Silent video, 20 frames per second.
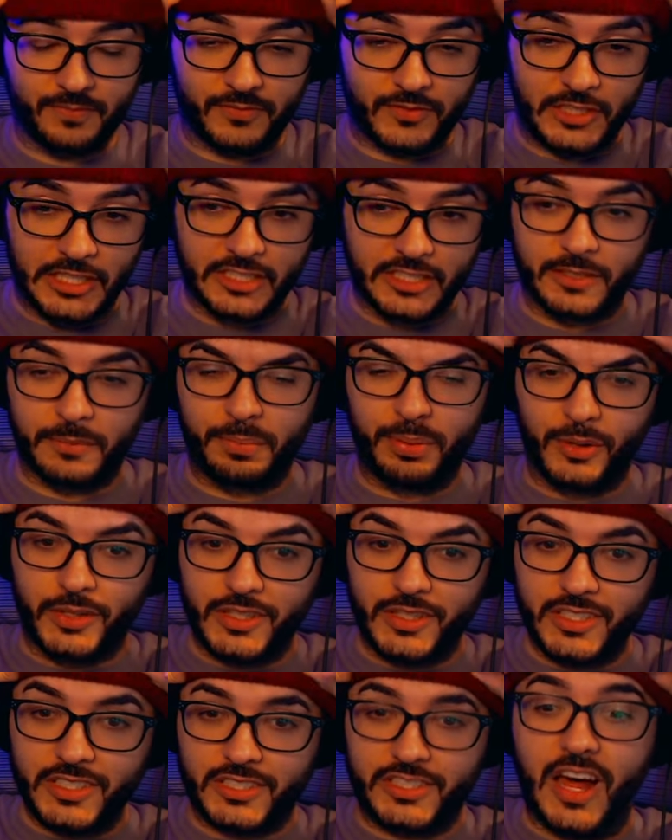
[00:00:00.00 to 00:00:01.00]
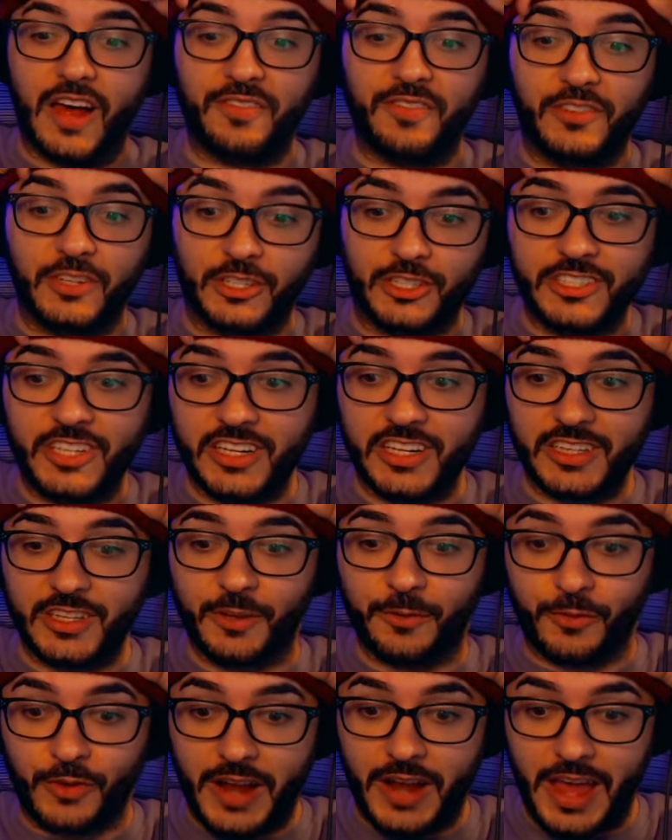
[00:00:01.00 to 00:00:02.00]
She doesn't pull this off. They're stuck
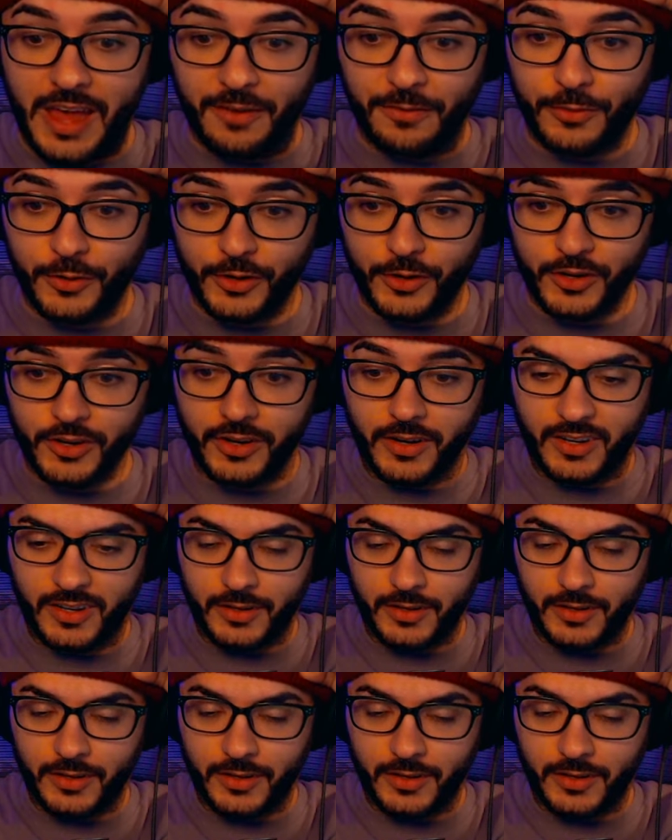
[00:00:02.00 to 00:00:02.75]
there forever.